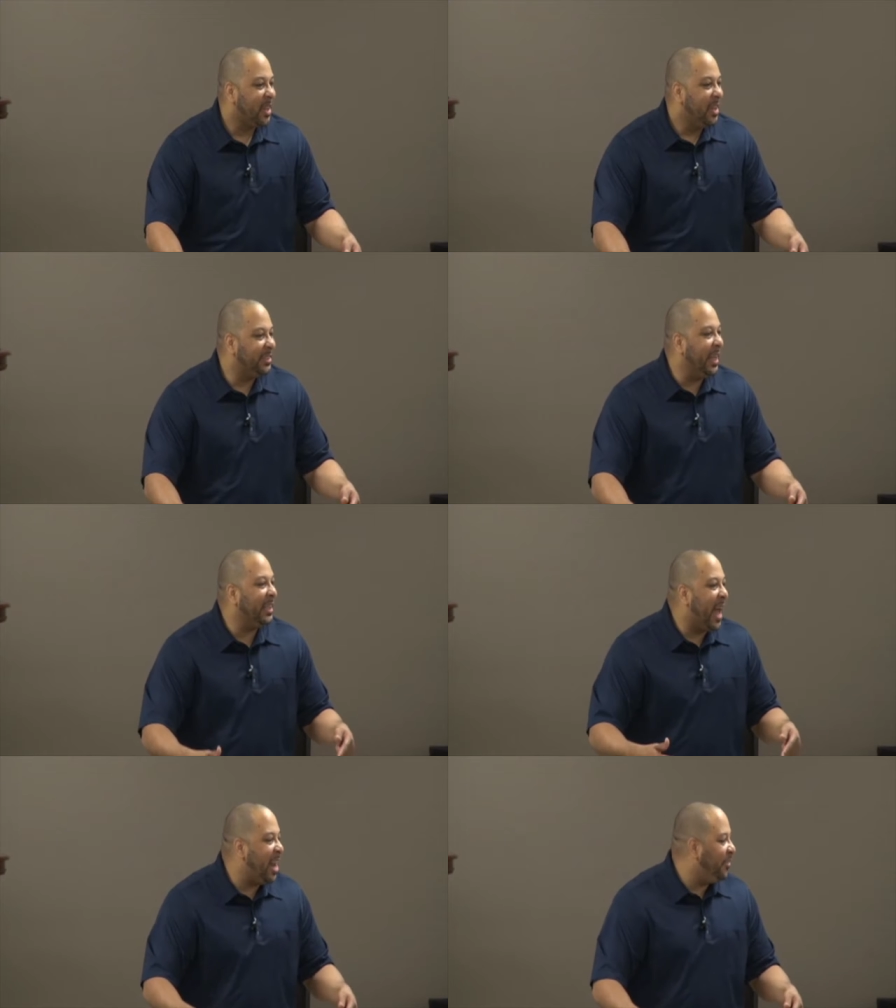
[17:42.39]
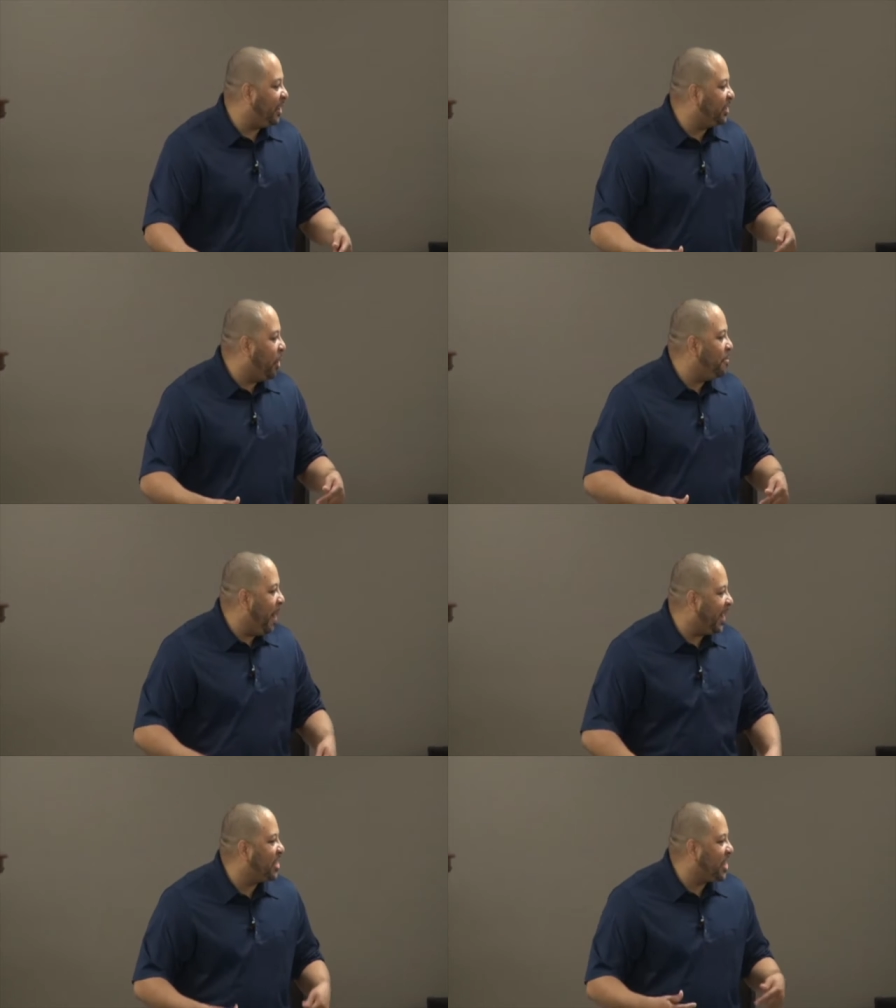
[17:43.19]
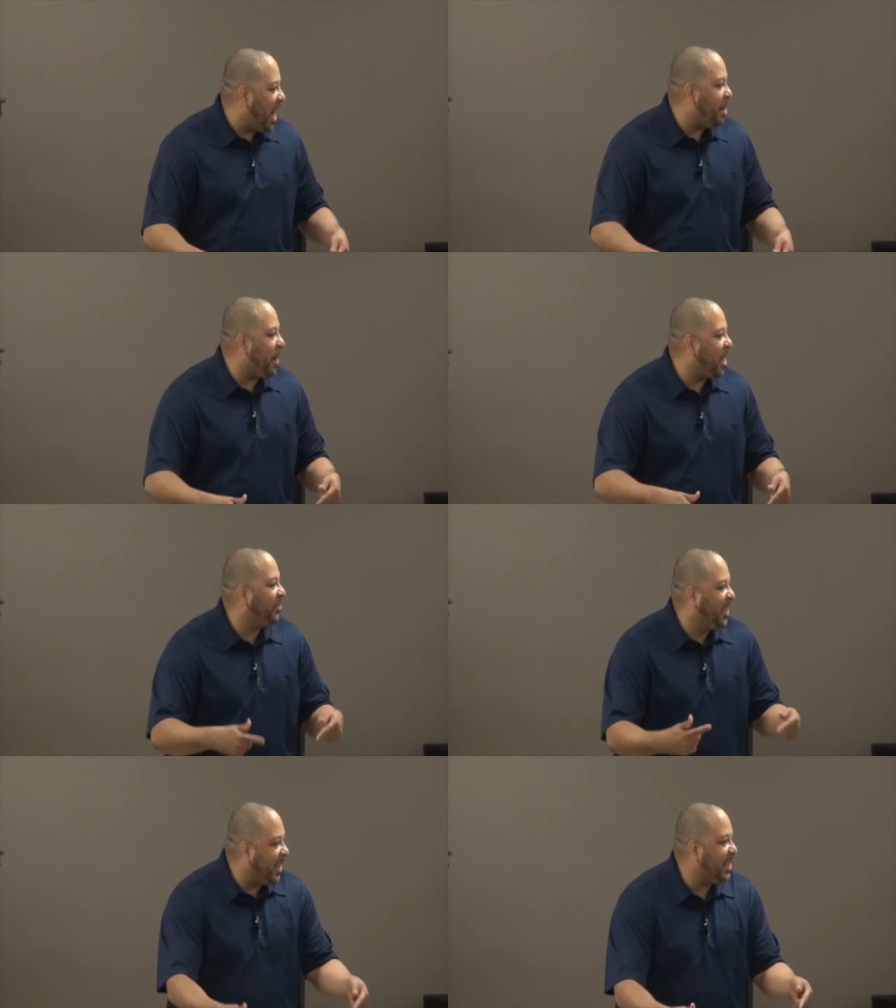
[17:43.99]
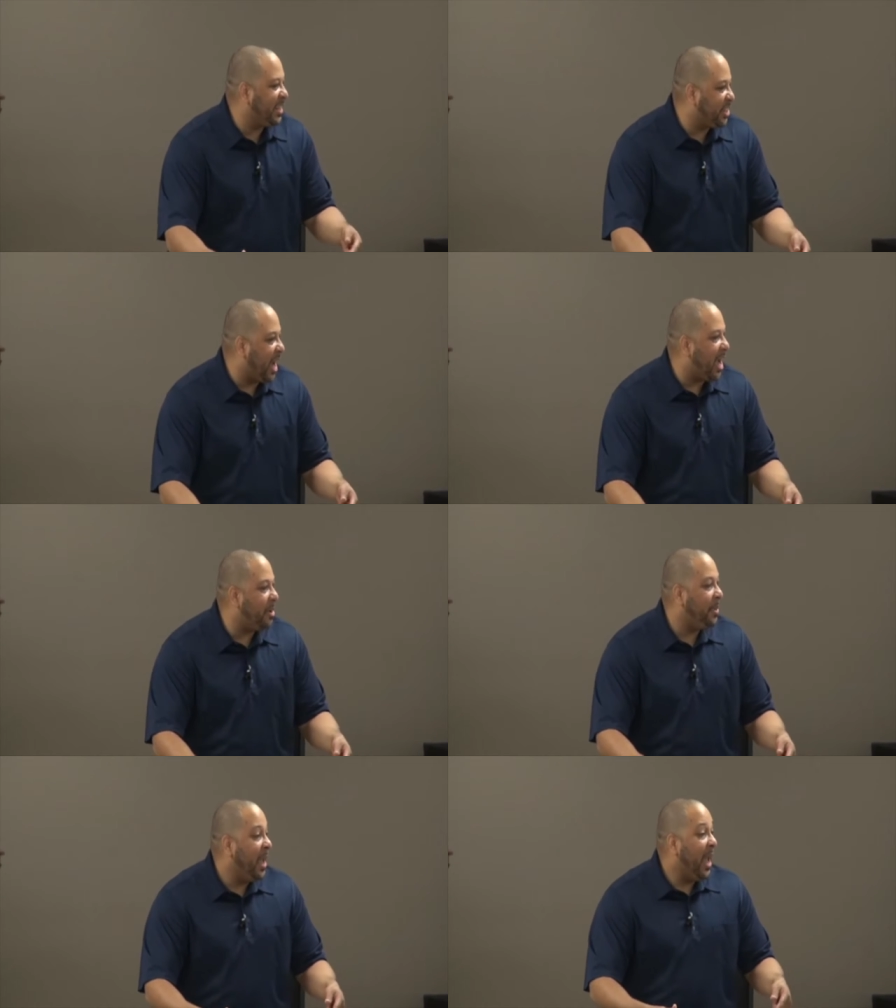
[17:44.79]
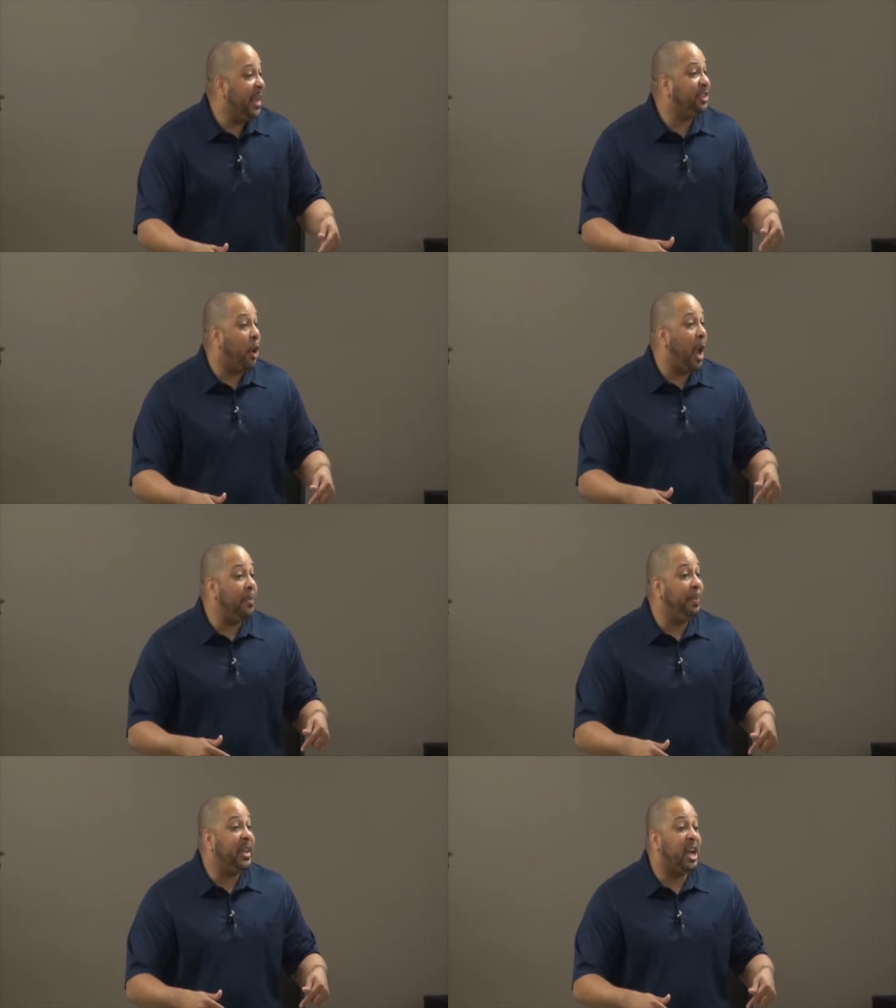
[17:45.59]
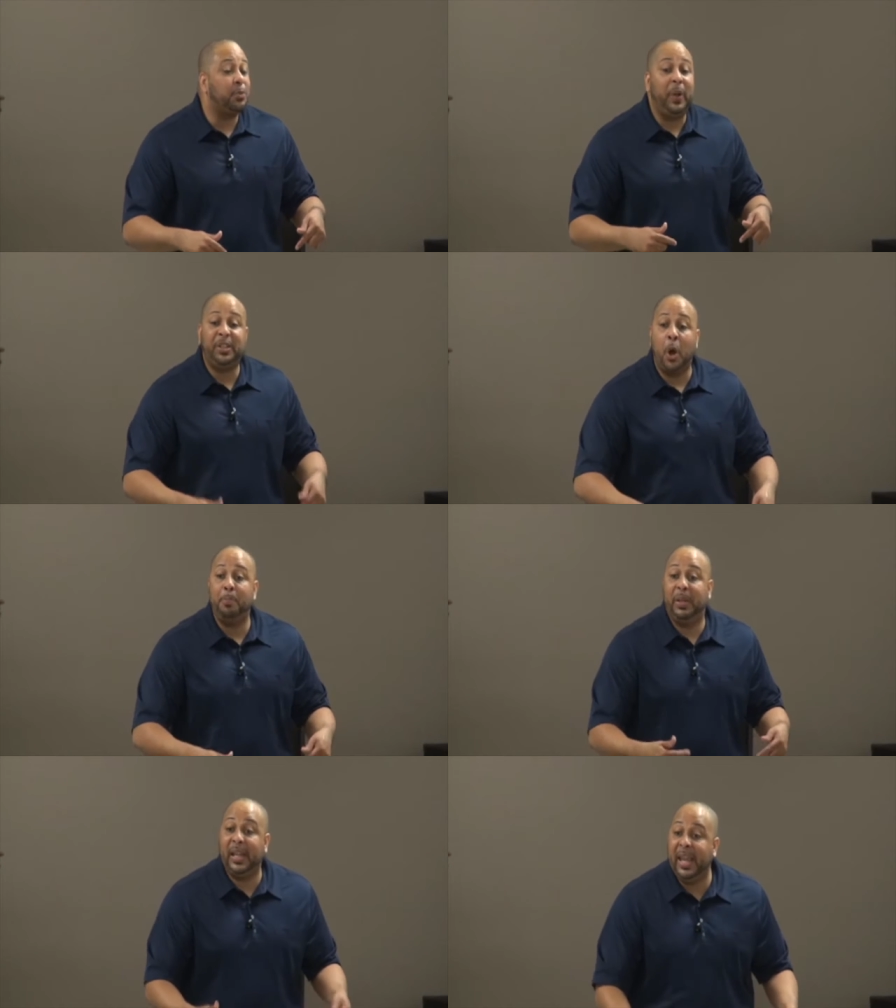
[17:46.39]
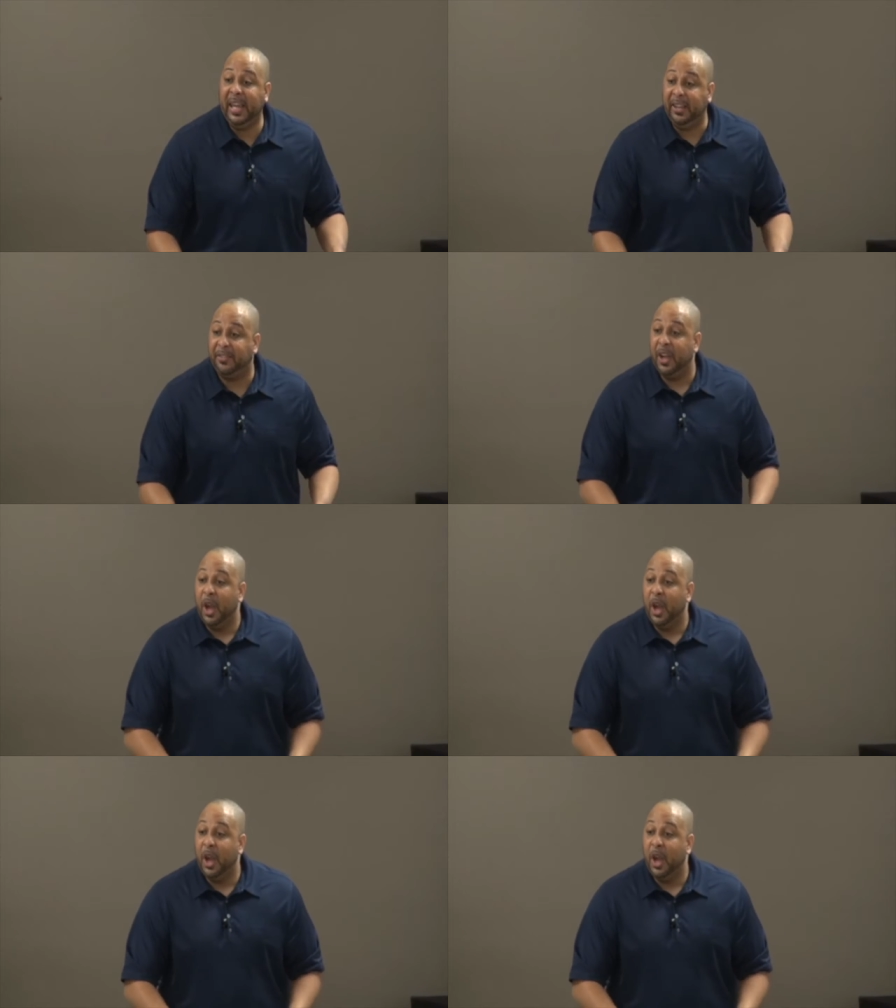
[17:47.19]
See, a lot of us don't make a job out of getting a job, and so and because we don't believe.